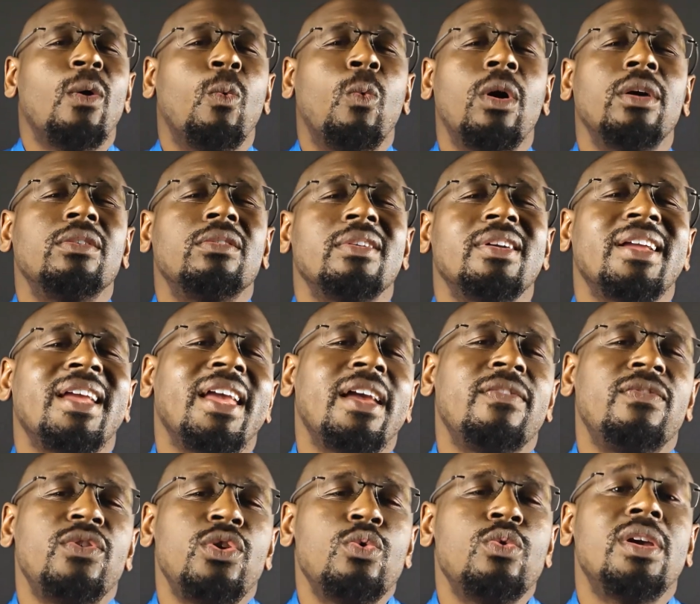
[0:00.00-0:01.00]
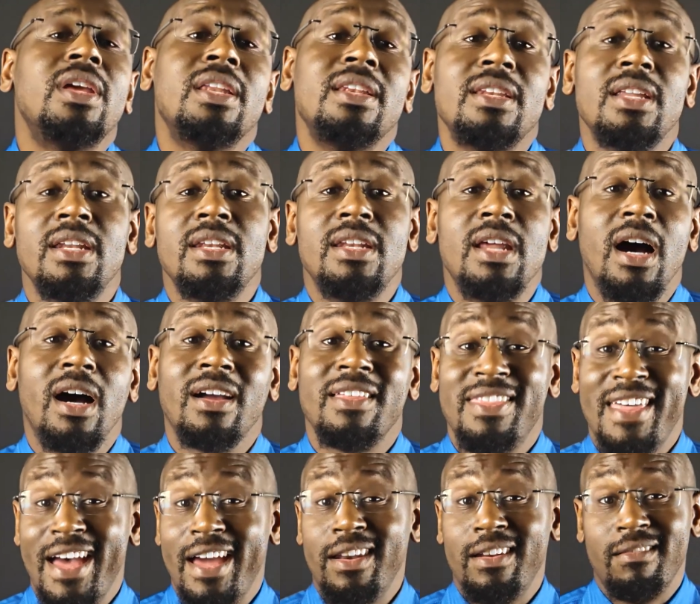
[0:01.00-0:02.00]
Wondering if you can
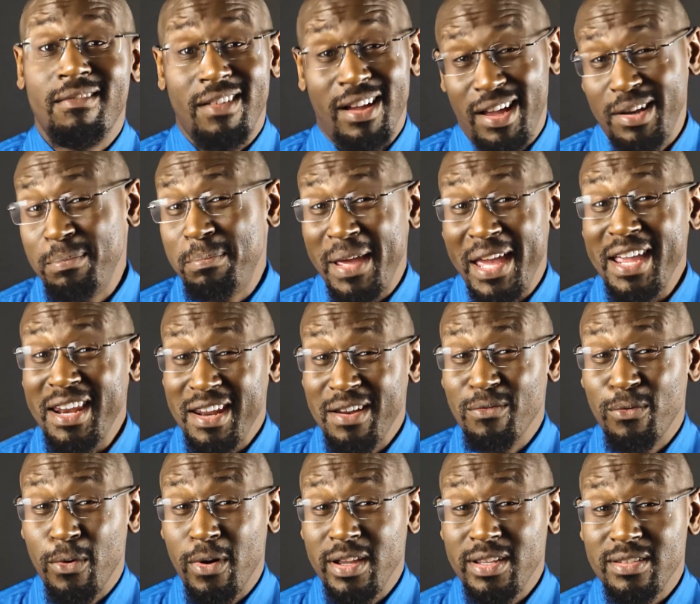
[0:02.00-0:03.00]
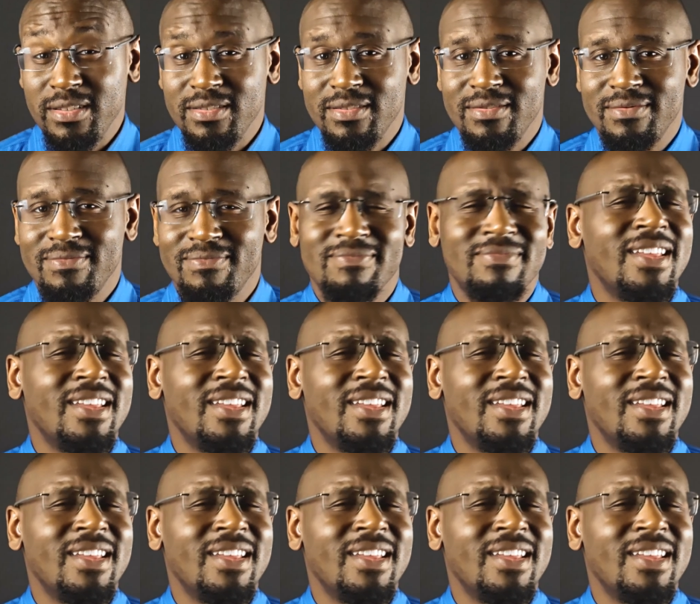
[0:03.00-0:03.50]
deduct that unpaid invoice?